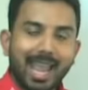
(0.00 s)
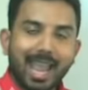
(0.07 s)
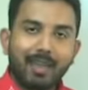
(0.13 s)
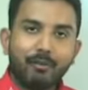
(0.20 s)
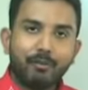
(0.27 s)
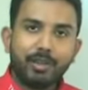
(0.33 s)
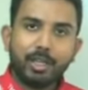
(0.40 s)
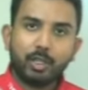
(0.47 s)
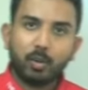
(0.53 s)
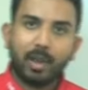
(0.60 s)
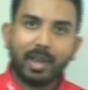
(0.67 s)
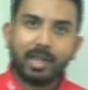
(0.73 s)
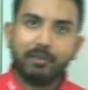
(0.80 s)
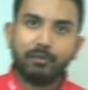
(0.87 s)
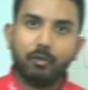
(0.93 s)
Every
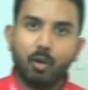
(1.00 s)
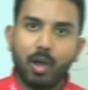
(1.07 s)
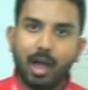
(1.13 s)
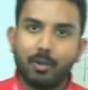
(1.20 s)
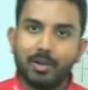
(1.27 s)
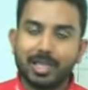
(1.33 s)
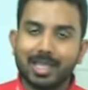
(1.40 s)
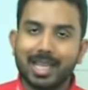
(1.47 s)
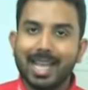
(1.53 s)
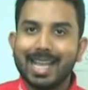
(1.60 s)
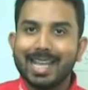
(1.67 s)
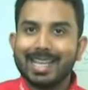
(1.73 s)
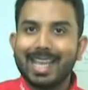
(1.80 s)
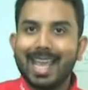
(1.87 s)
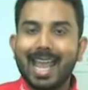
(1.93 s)
24 hours
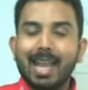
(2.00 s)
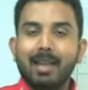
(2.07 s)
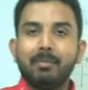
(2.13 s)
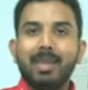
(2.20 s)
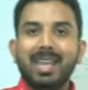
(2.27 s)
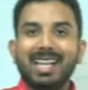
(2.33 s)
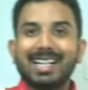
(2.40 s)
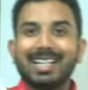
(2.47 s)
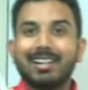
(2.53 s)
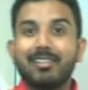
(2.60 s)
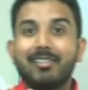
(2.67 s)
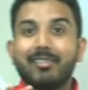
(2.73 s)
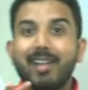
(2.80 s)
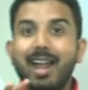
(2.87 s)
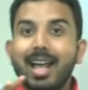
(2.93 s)
can make a
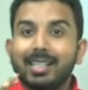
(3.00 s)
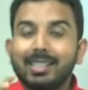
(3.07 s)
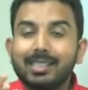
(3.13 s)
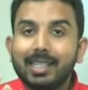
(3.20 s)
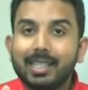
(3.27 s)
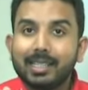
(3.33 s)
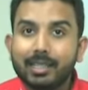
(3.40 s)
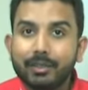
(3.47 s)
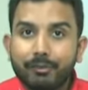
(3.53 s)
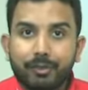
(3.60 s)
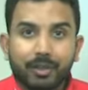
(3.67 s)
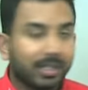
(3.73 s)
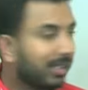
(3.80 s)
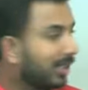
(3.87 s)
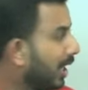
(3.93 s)
drastic
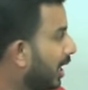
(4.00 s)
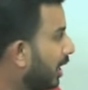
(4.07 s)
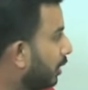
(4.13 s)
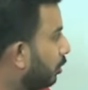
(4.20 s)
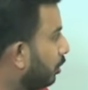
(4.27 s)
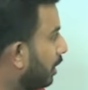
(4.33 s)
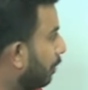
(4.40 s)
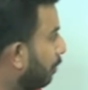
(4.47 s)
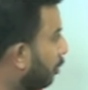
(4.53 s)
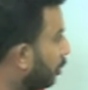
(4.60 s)
difference to the